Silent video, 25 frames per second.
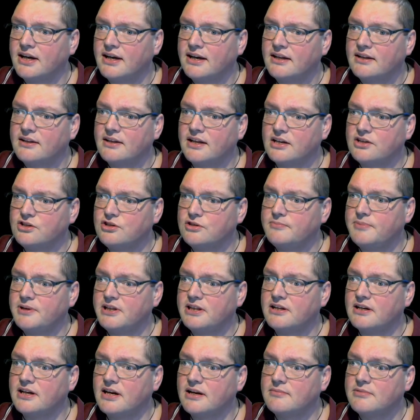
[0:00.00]
that should be
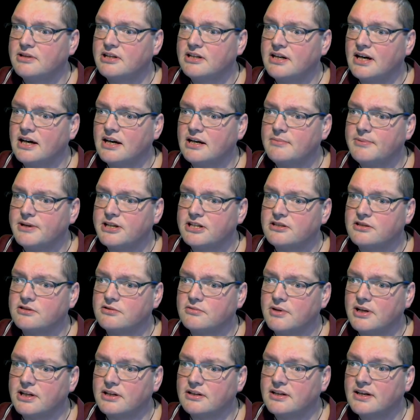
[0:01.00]
the name of the database as
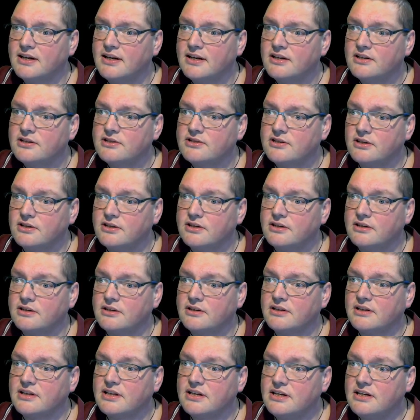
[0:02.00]
well, so
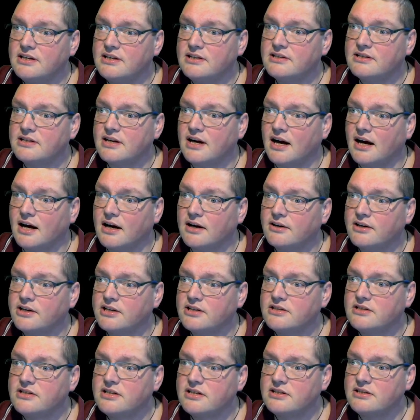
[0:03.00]
that these are
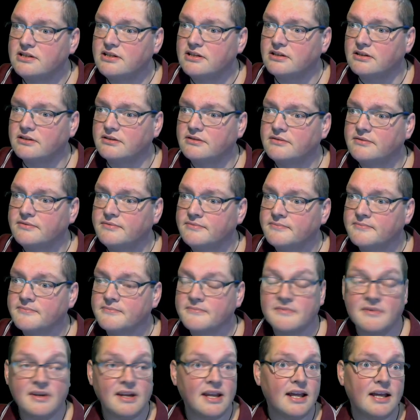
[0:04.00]
consistent.
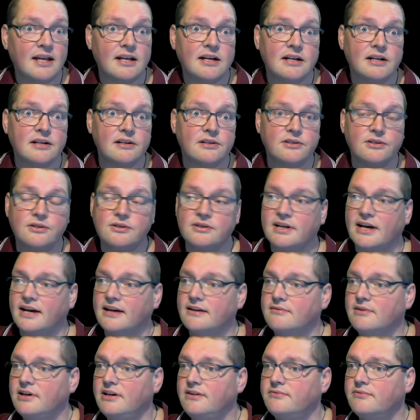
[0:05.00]
And it'll do that
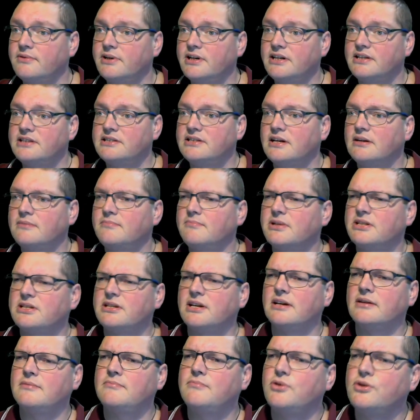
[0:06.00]
even when I set up my
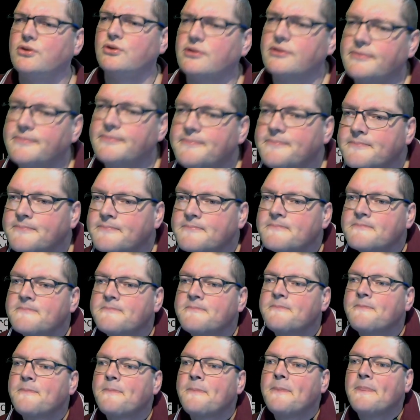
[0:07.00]
second Moodle.
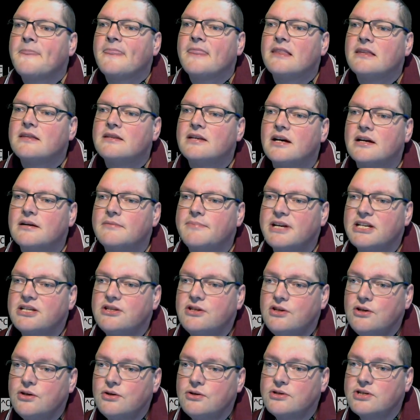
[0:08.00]
Database
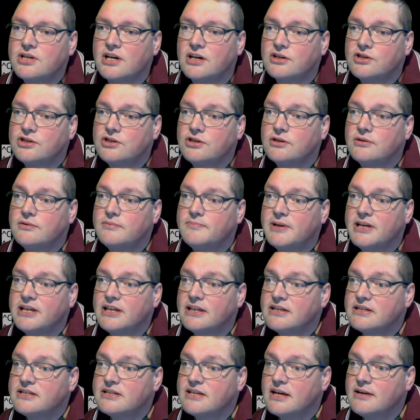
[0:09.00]
user should be
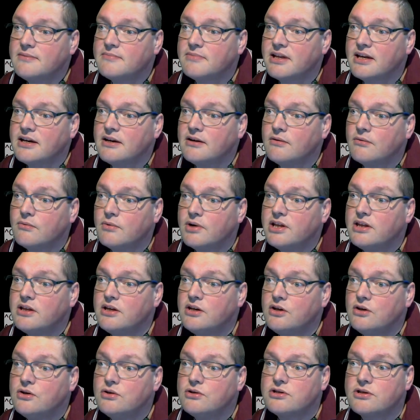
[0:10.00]
the same thing with
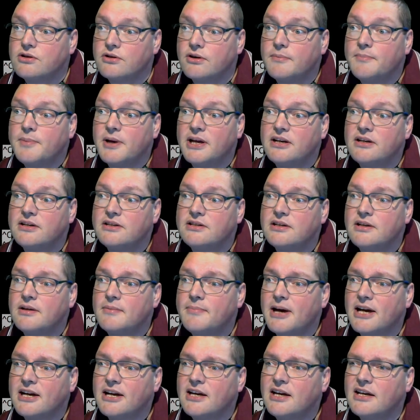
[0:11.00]
user appended to the
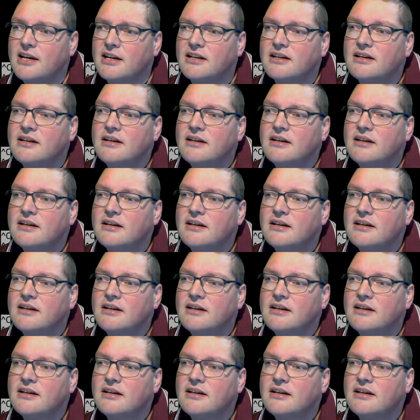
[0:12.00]
back end.